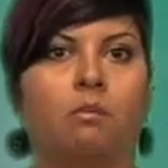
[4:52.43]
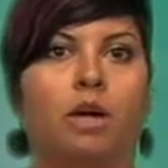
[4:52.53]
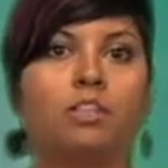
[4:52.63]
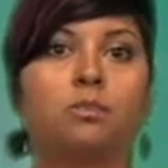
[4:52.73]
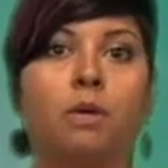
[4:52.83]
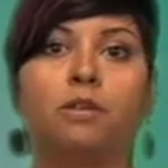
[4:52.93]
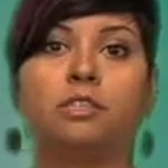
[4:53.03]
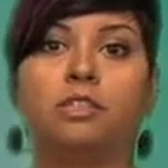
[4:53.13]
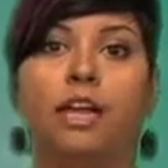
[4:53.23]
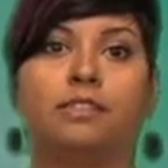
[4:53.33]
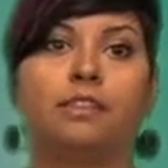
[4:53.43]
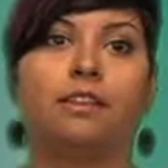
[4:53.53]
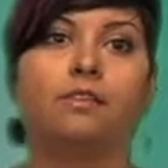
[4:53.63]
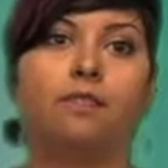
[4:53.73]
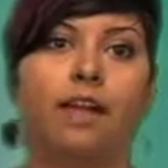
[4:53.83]
Module post-tests
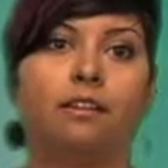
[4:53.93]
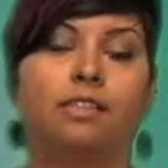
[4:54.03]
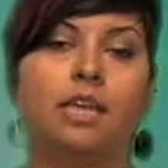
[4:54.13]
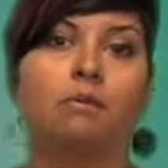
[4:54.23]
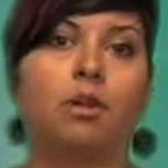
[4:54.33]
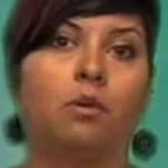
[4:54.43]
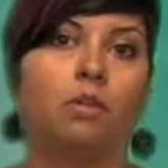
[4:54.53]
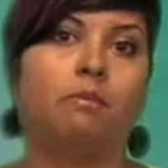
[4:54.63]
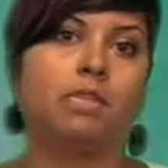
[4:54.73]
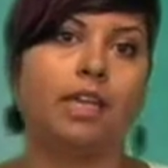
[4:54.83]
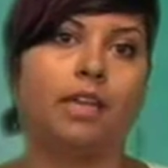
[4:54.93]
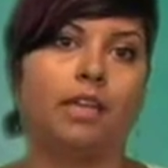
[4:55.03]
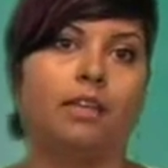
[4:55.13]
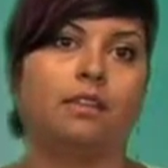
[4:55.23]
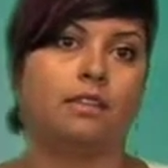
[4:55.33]
and the final exam can only be
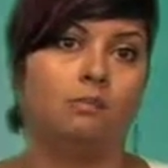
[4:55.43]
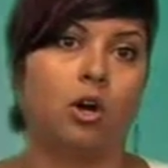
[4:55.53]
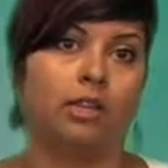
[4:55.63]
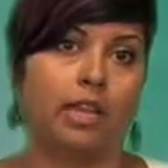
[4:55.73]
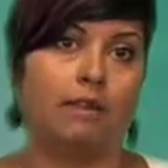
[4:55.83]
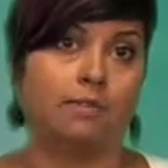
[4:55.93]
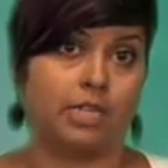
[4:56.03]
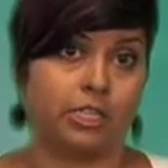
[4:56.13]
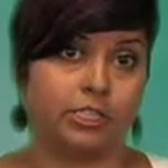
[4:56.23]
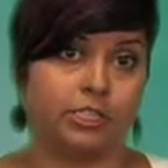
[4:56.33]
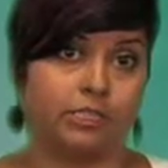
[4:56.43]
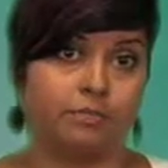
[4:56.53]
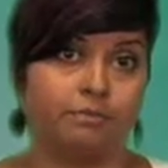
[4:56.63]
taken in the small lab sessions.